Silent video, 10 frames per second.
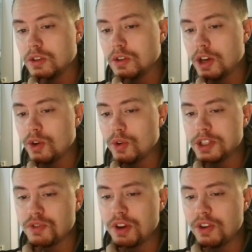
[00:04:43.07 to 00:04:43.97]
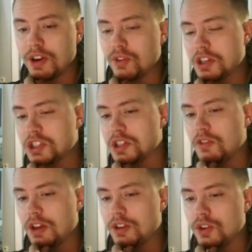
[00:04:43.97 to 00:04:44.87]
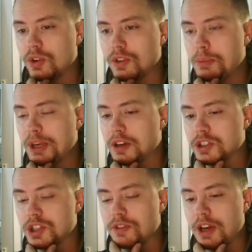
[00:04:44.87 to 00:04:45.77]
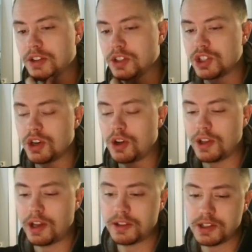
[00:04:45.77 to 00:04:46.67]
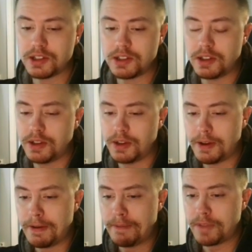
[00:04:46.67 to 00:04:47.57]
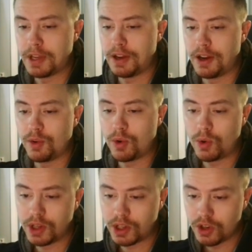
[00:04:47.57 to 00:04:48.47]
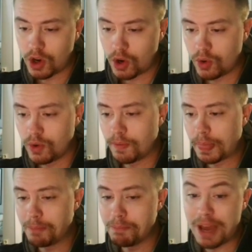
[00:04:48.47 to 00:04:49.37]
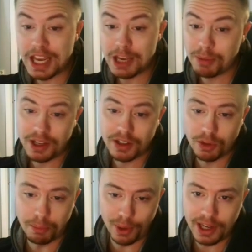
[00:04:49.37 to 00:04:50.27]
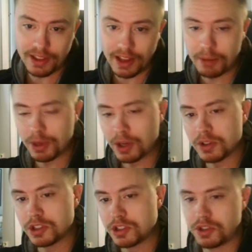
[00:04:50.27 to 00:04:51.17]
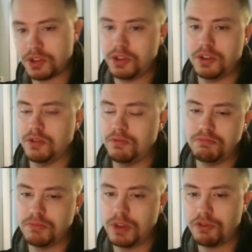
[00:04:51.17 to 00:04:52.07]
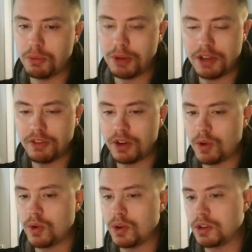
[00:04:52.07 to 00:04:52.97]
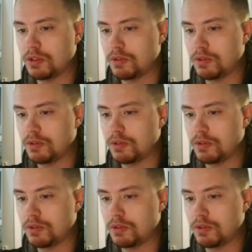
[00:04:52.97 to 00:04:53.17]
I don't know, he's very aggressive and you know the peaker's advantage and all that. Heroic, no. Maybe Dupree then, because if you believe in Heroic,